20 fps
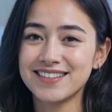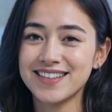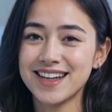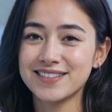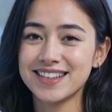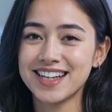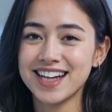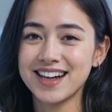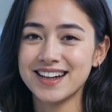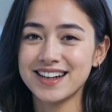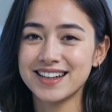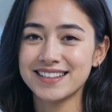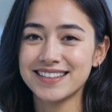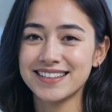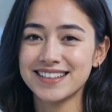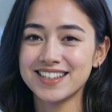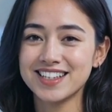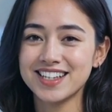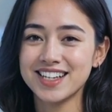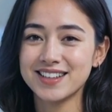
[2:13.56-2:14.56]
From here,
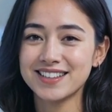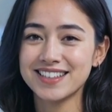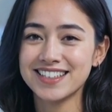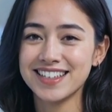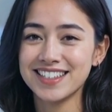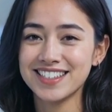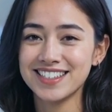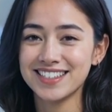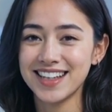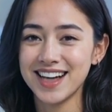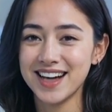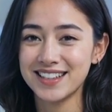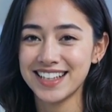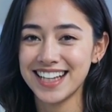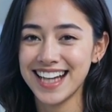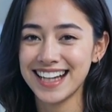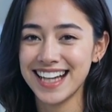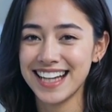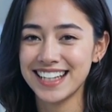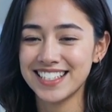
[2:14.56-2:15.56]
choose the Slow
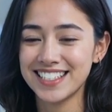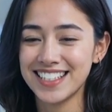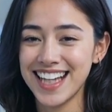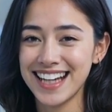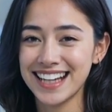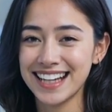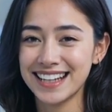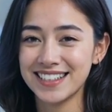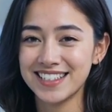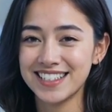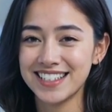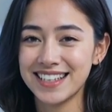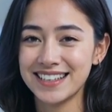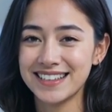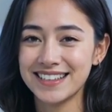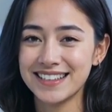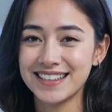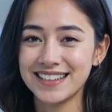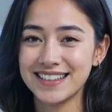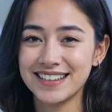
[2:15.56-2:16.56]
DNS settings.
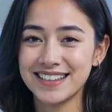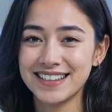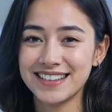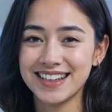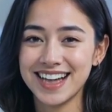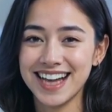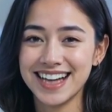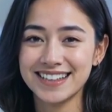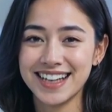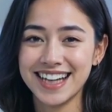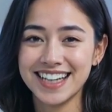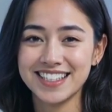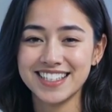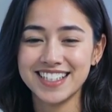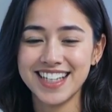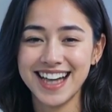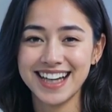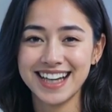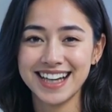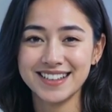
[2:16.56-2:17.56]
In these
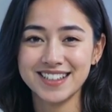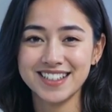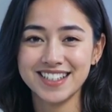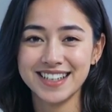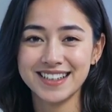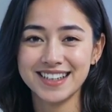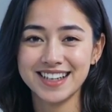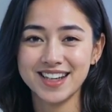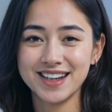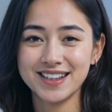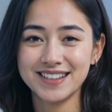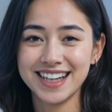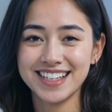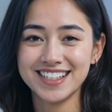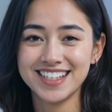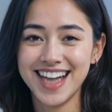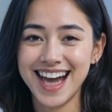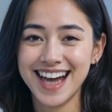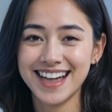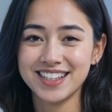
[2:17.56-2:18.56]
settings, you'll
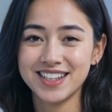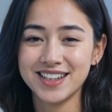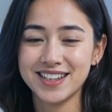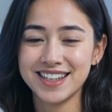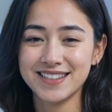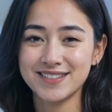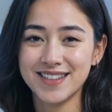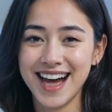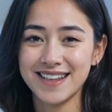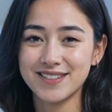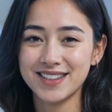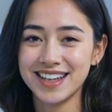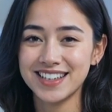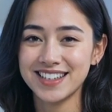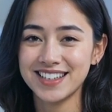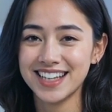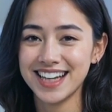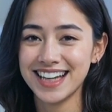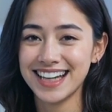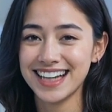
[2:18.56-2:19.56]
need to enter the
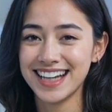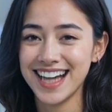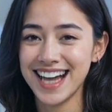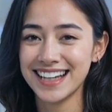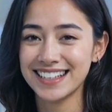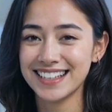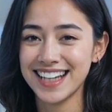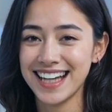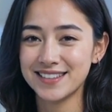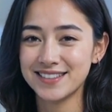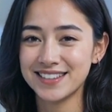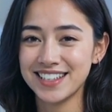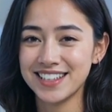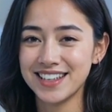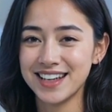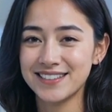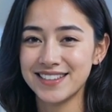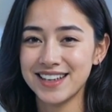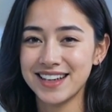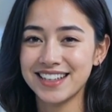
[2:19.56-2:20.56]
public key and name
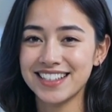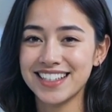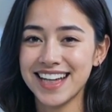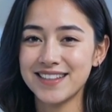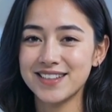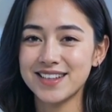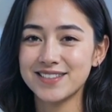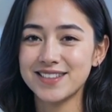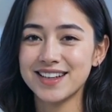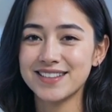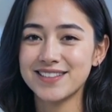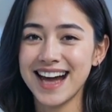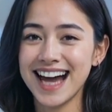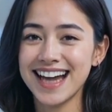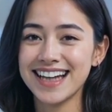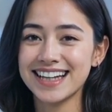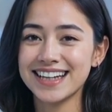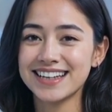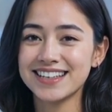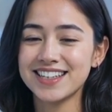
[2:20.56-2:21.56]
servers that were
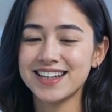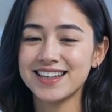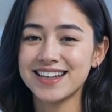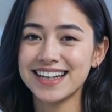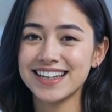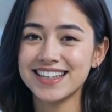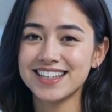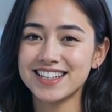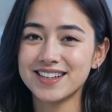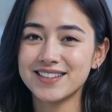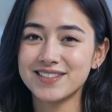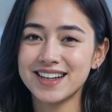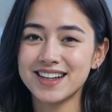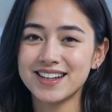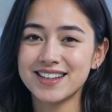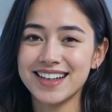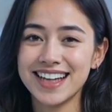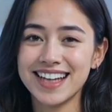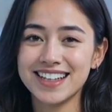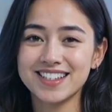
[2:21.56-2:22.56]
provided during the server
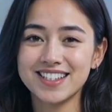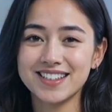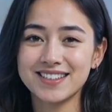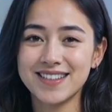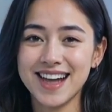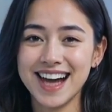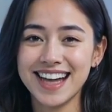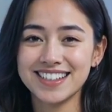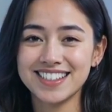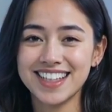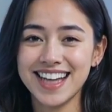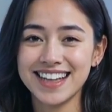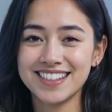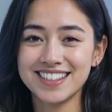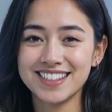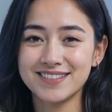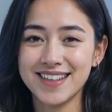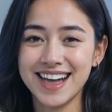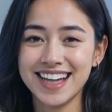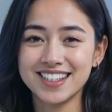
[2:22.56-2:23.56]
creation
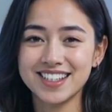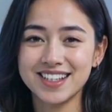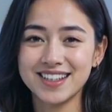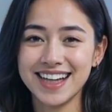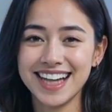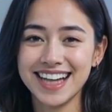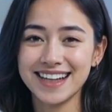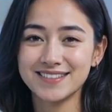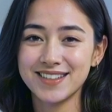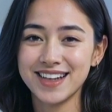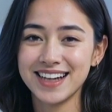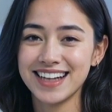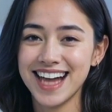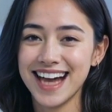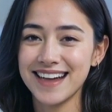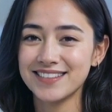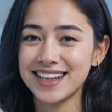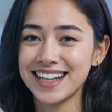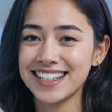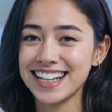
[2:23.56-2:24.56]
process. Make sure to input
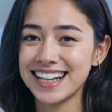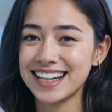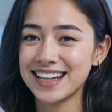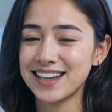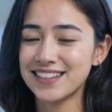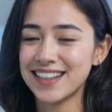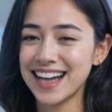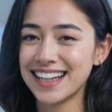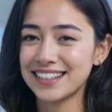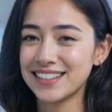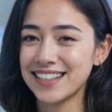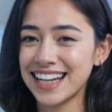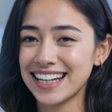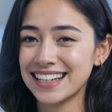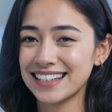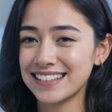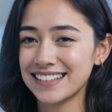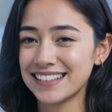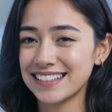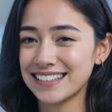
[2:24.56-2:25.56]
everything correctly.